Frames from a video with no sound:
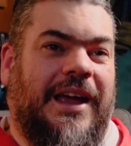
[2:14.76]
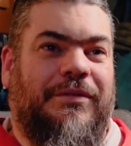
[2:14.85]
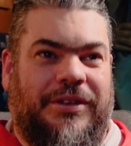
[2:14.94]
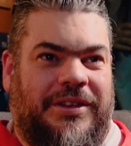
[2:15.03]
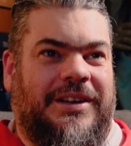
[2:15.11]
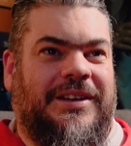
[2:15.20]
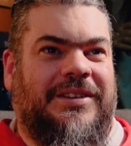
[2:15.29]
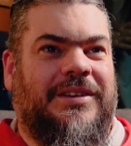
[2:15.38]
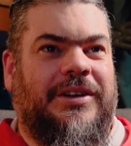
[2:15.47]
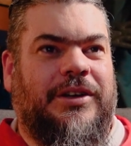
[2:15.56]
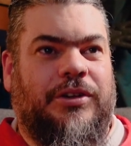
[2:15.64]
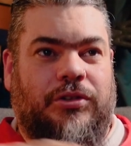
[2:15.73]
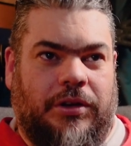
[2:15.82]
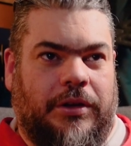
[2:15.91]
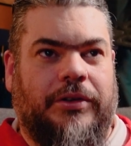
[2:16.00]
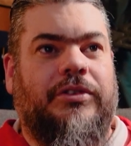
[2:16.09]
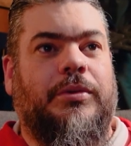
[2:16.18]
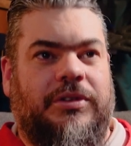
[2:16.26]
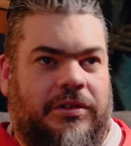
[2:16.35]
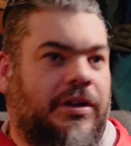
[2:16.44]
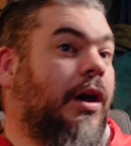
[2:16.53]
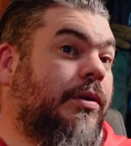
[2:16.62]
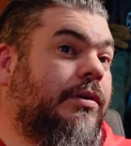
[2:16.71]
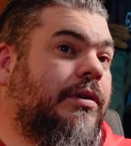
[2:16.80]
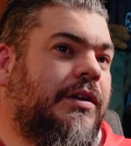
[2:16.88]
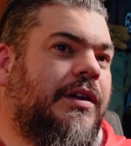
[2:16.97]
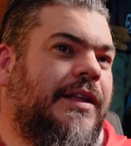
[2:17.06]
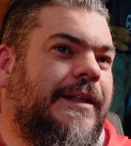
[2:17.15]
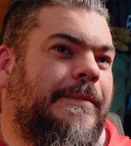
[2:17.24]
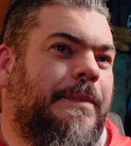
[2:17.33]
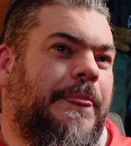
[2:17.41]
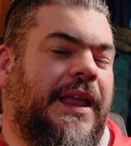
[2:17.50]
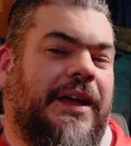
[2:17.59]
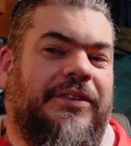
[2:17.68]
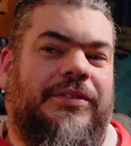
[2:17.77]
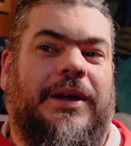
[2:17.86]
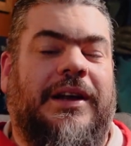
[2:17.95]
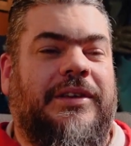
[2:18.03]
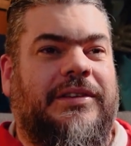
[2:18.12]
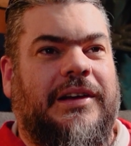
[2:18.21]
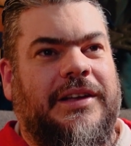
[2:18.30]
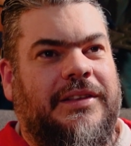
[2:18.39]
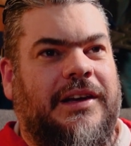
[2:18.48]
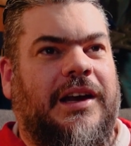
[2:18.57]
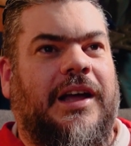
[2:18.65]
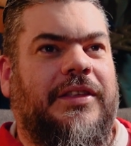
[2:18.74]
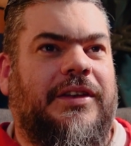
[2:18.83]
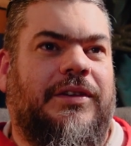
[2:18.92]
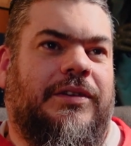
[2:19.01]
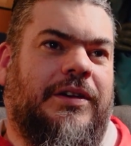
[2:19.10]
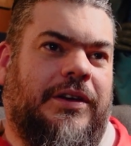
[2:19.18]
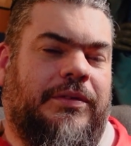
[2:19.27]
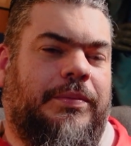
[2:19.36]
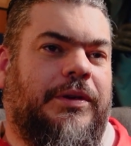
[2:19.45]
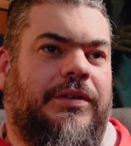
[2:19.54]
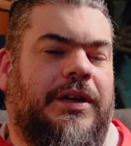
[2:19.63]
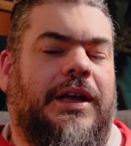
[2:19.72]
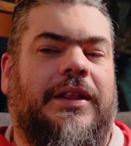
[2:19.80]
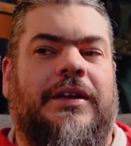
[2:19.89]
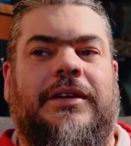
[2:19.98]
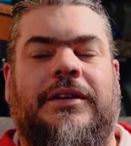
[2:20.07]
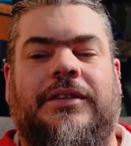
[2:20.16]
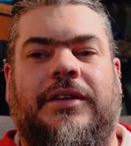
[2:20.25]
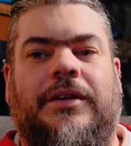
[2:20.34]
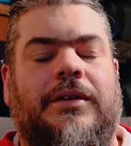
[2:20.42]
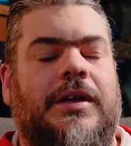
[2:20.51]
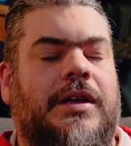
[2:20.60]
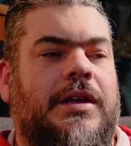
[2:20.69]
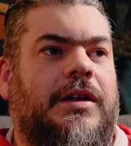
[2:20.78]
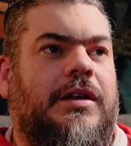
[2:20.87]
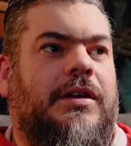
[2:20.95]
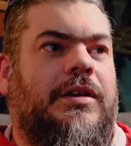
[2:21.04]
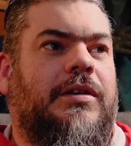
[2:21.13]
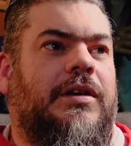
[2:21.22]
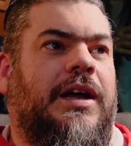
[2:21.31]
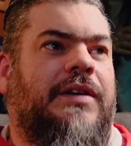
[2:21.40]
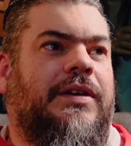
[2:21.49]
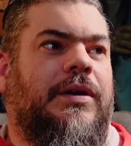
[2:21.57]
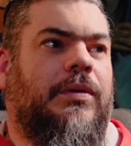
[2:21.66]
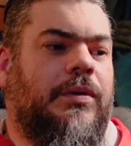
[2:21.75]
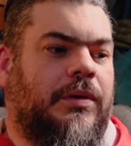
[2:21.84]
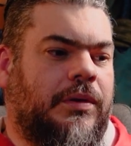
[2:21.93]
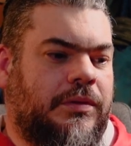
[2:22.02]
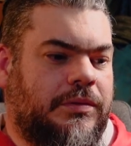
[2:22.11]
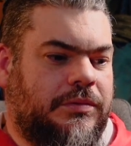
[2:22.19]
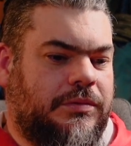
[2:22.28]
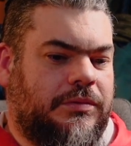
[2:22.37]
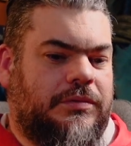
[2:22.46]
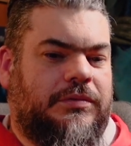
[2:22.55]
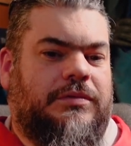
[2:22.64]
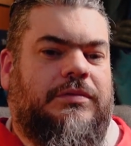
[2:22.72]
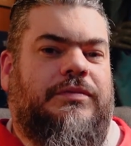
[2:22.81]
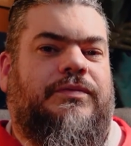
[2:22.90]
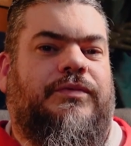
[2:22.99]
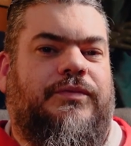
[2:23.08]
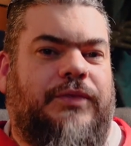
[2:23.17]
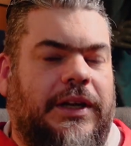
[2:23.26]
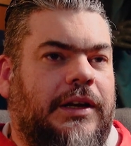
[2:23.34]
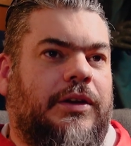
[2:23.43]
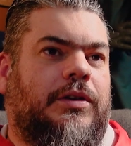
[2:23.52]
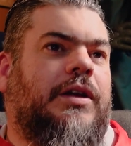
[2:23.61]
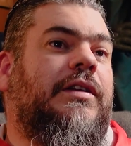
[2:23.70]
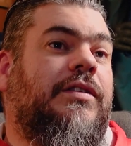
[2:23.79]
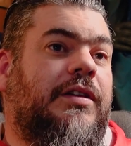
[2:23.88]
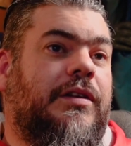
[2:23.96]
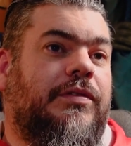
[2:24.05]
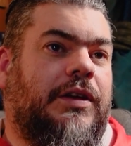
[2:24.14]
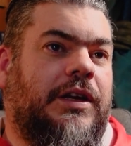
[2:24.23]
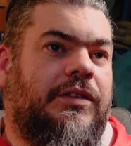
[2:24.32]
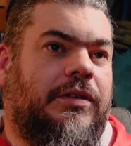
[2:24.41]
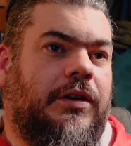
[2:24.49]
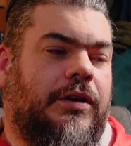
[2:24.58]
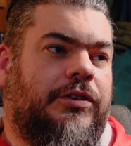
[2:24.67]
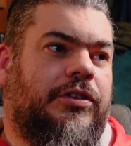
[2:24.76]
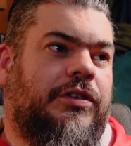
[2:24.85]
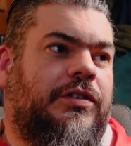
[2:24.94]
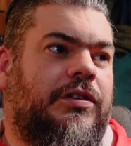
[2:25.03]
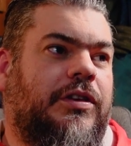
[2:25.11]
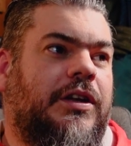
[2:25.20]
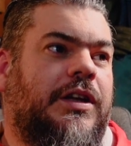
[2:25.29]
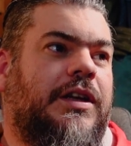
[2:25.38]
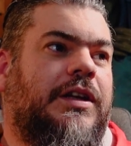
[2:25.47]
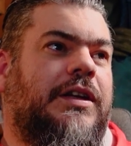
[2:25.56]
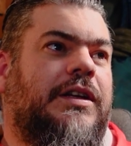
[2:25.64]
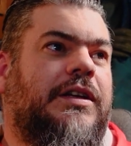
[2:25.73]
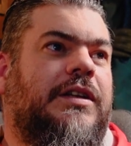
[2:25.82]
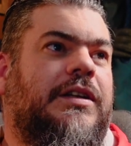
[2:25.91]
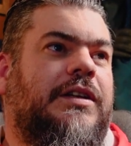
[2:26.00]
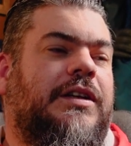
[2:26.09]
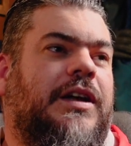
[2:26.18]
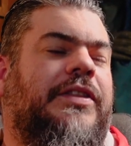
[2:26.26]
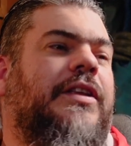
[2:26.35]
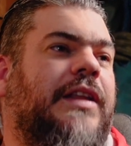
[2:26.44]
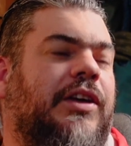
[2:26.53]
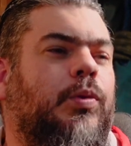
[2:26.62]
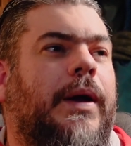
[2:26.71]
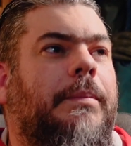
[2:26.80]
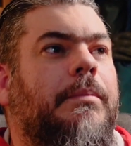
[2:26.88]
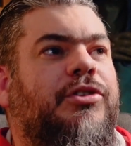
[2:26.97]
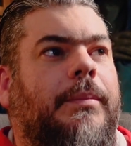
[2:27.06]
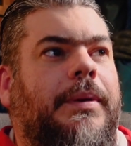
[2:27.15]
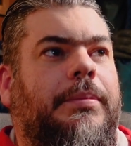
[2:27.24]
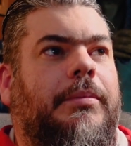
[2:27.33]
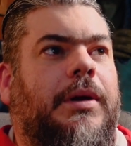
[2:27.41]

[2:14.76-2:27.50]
everything is kind of controlled to a tone, as well as like the LUT that you kind of put together. And so you can have it all feeling cohesive, and it's not just, I think that's where some people